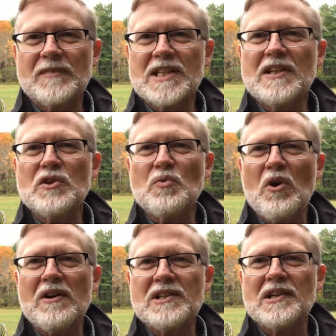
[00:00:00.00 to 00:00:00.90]
See, those
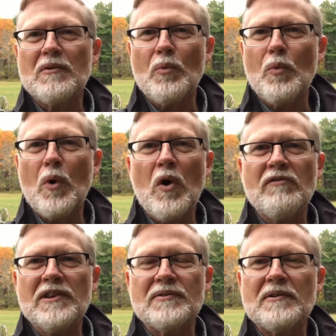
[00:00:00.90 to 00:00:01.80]
words are
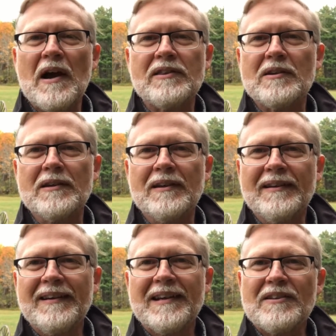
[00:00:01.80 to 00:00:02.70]
woven throughout the,
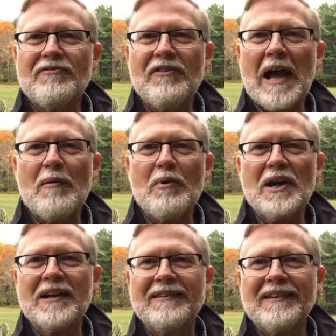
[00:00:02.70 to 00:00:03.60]
the
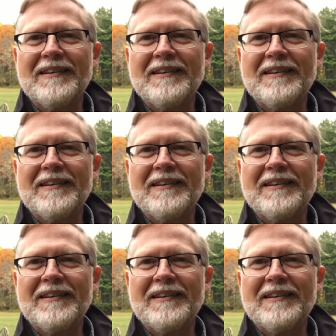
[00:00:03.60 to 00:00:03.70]
fabric